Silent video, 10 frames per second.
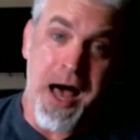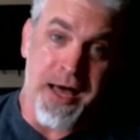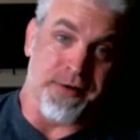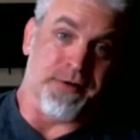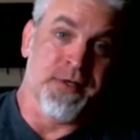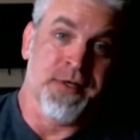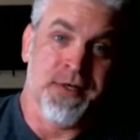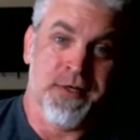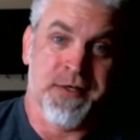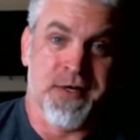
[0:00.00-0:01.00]
on
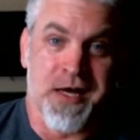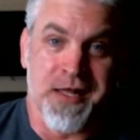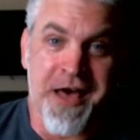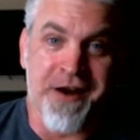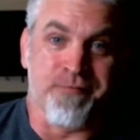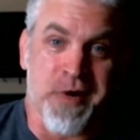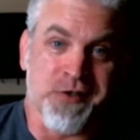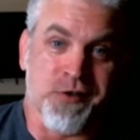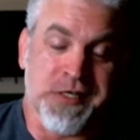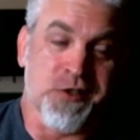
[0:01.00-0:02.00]
a lot of
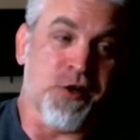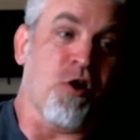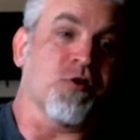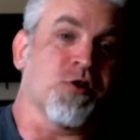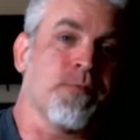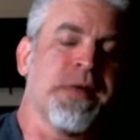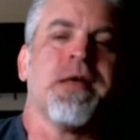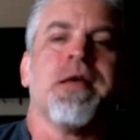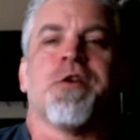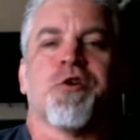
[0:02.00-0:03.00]
muscle because there are some
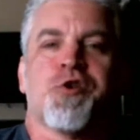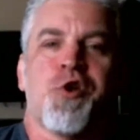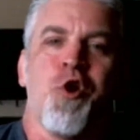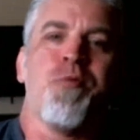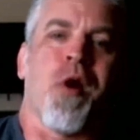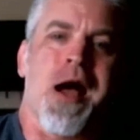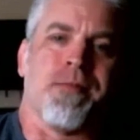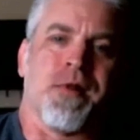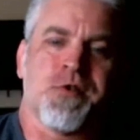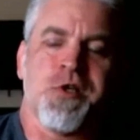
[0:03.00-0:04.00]
there's two
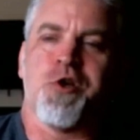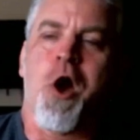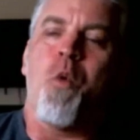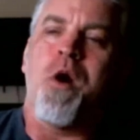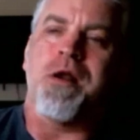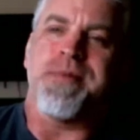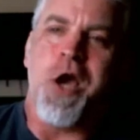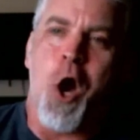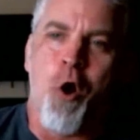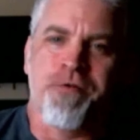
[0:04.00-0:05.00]
problems. You don't want to
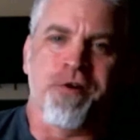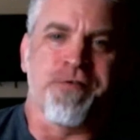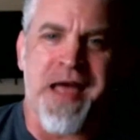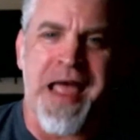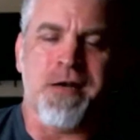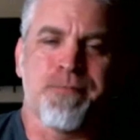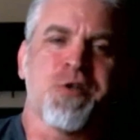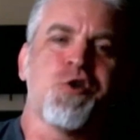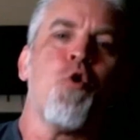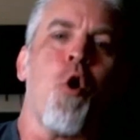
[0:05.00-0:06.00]
be over
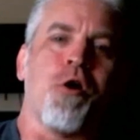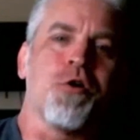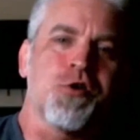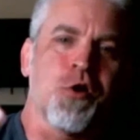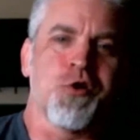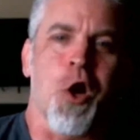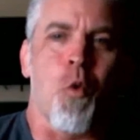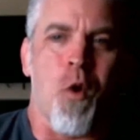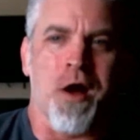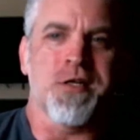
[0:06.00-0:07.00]
fat, but you also
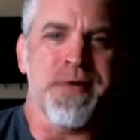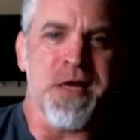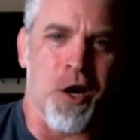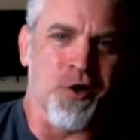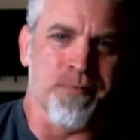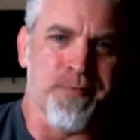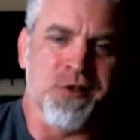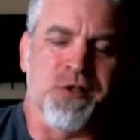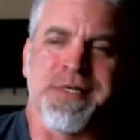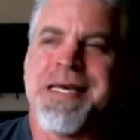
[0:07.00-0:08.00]
don't want to be under
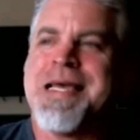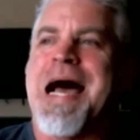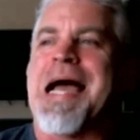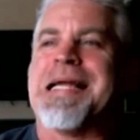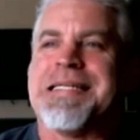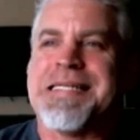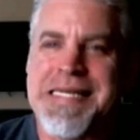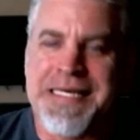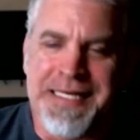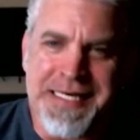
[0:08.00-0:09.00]
muscled.
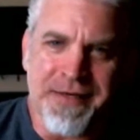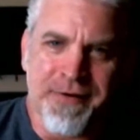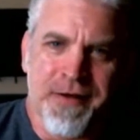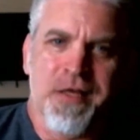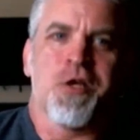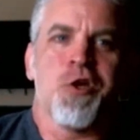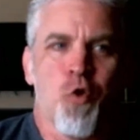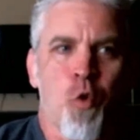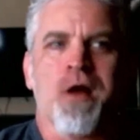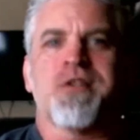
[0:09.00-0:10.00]
Ideally,
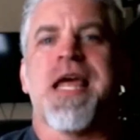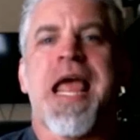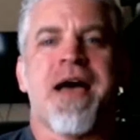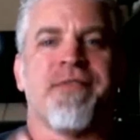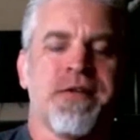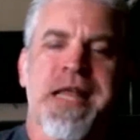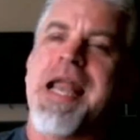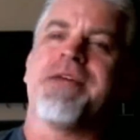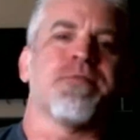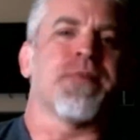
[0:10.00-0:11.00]
you want to have a
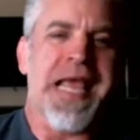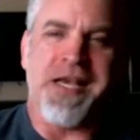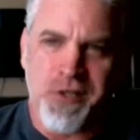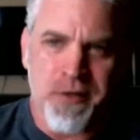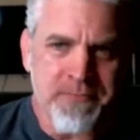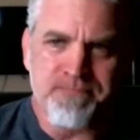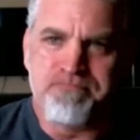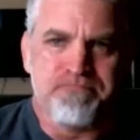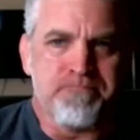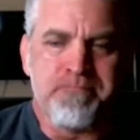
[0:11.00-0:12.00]
not everybody has to be
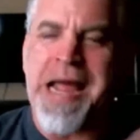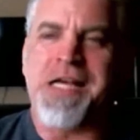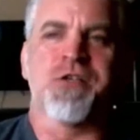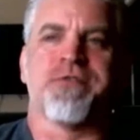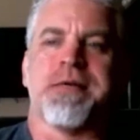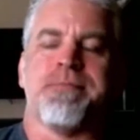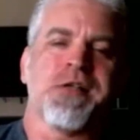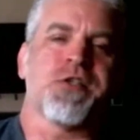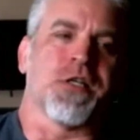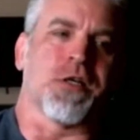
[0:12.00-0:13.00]
massively
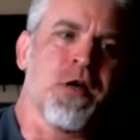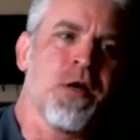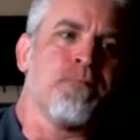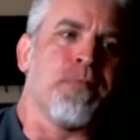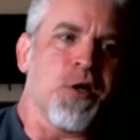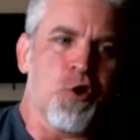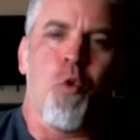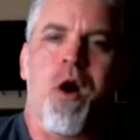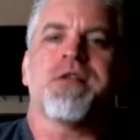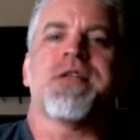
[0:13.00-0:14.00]
muscular, but
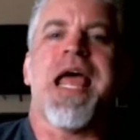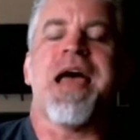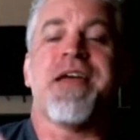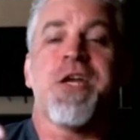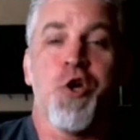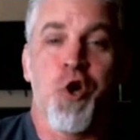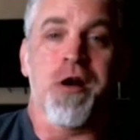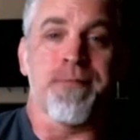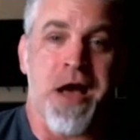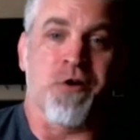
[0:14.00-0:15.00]
you want to have a
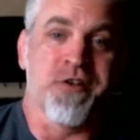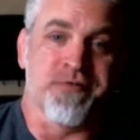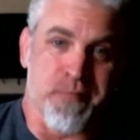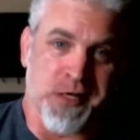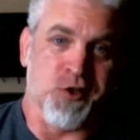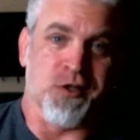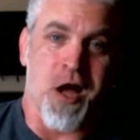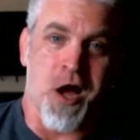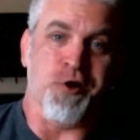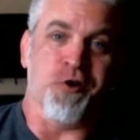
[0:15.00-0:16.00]
good amount of
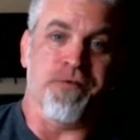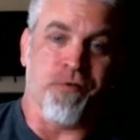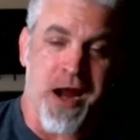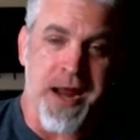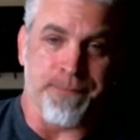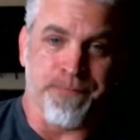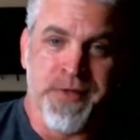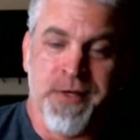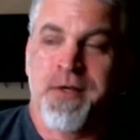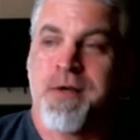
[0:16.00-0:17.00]
muscle on your frame.
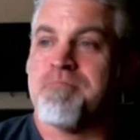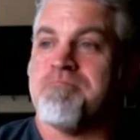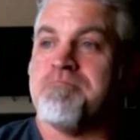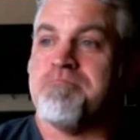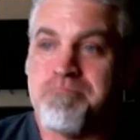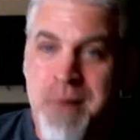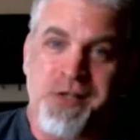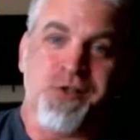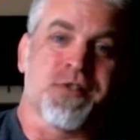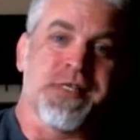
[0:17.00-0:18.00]

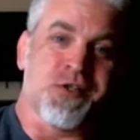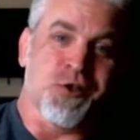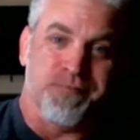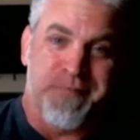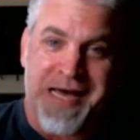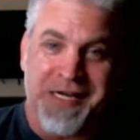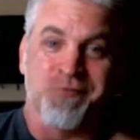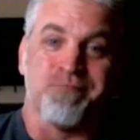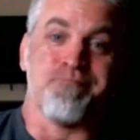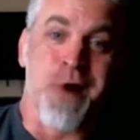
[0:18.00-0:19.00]
Muscle is your
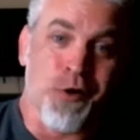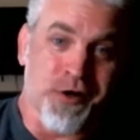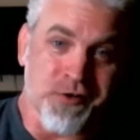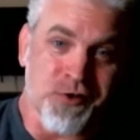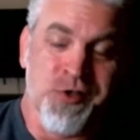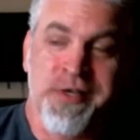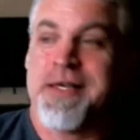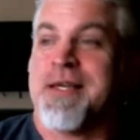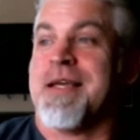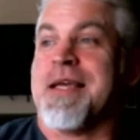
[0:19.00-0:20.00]
body's motors
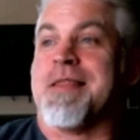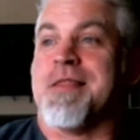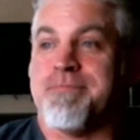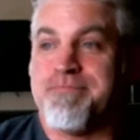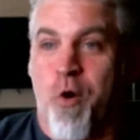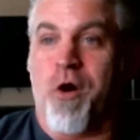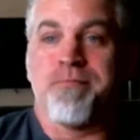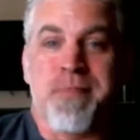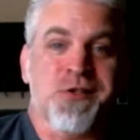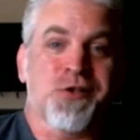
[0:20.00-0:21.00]
the
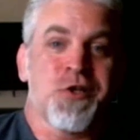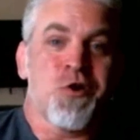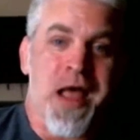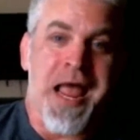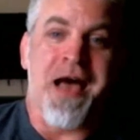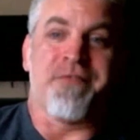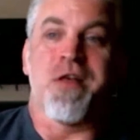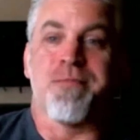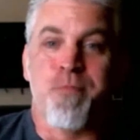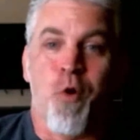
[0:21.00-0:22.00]
more muscle you
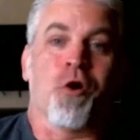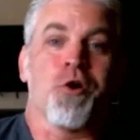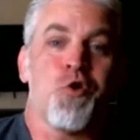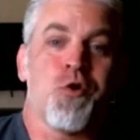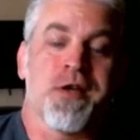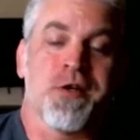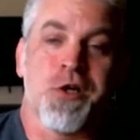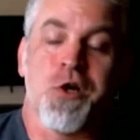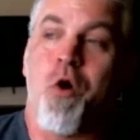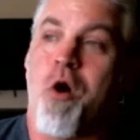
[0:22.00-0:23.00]
have, the more you
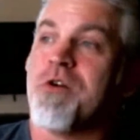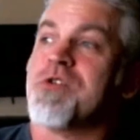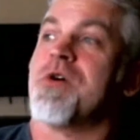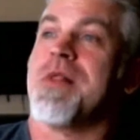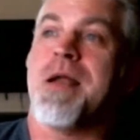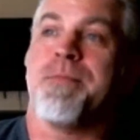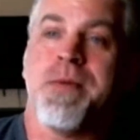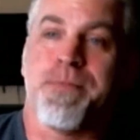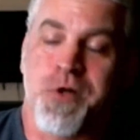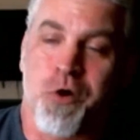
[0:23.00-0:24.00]
can do. Also, a lot of
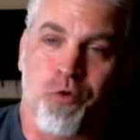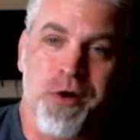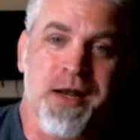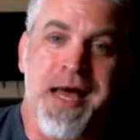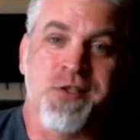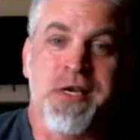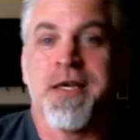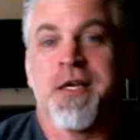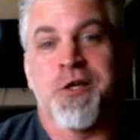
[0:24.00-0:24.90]
people don't realize